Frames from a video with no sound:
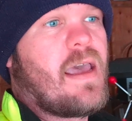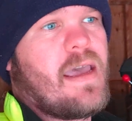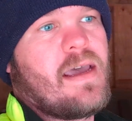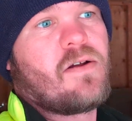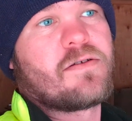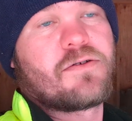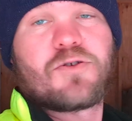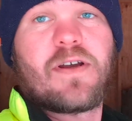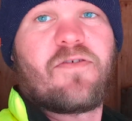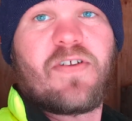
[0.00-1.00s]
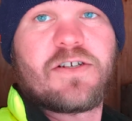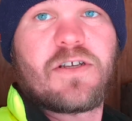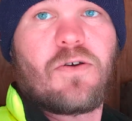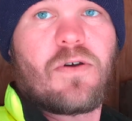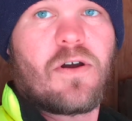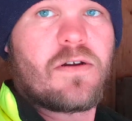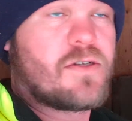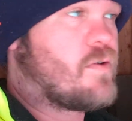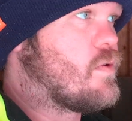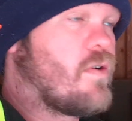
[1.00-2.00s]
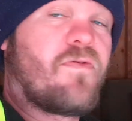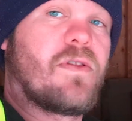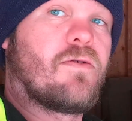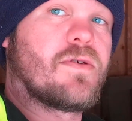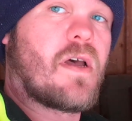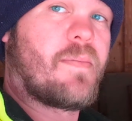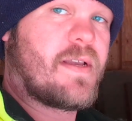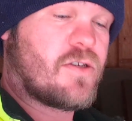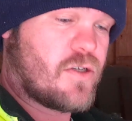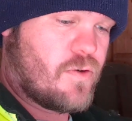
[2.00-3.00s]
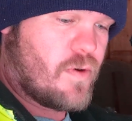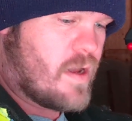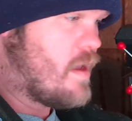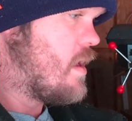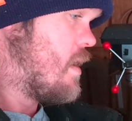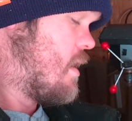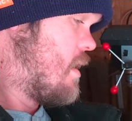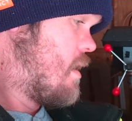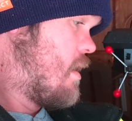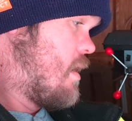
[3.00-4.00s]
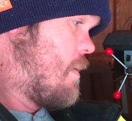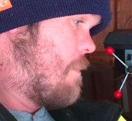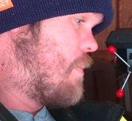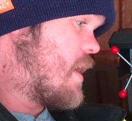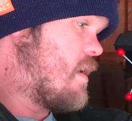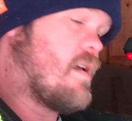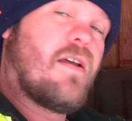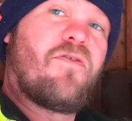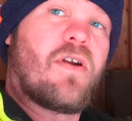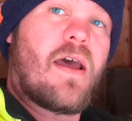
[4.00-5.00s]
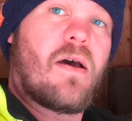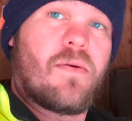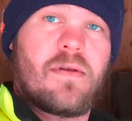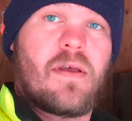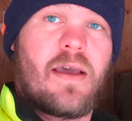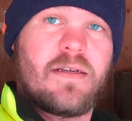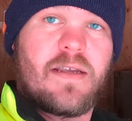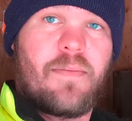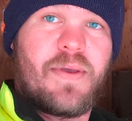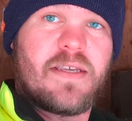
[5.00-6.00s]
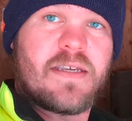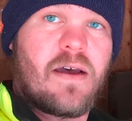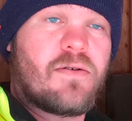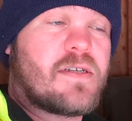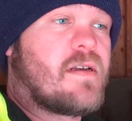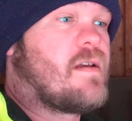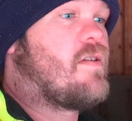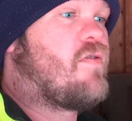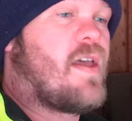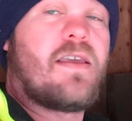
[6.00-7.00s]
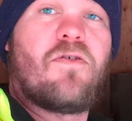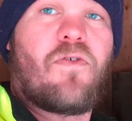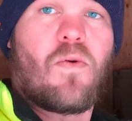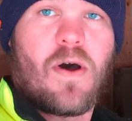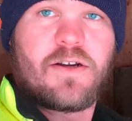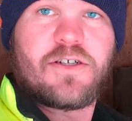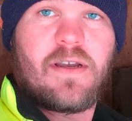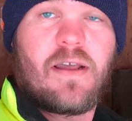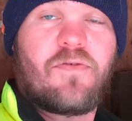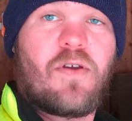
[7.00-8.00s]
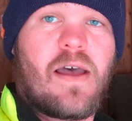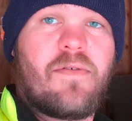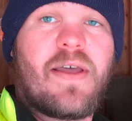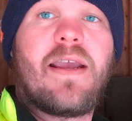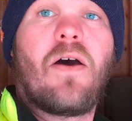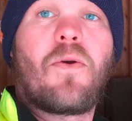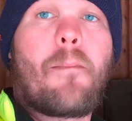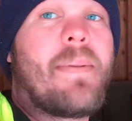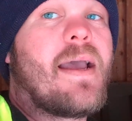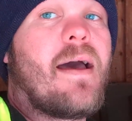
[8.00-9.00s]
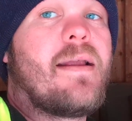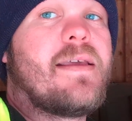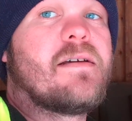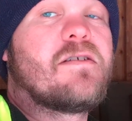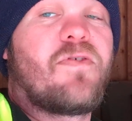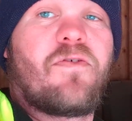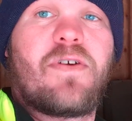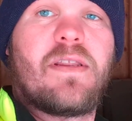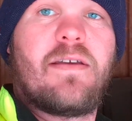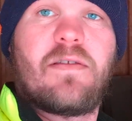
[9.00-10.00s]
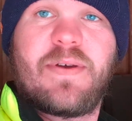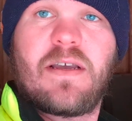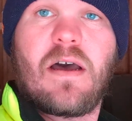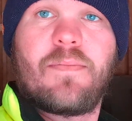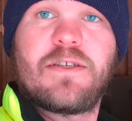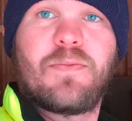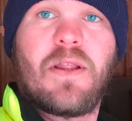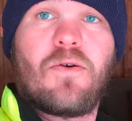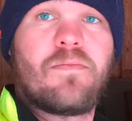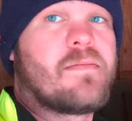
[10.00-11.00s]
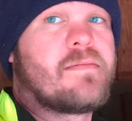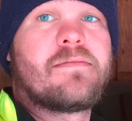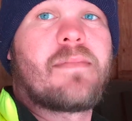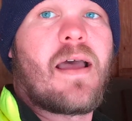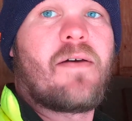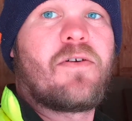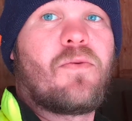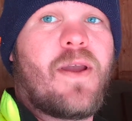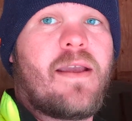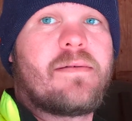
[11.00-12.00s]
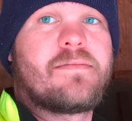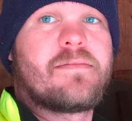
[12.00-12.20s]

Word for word: and also trying to finish the go-kart, so look for those coming soon. But for now, I'm going to say peace out. Thank you for watching, and if you have any other big ideas, feel free to leave them in the comments below. Have a good week.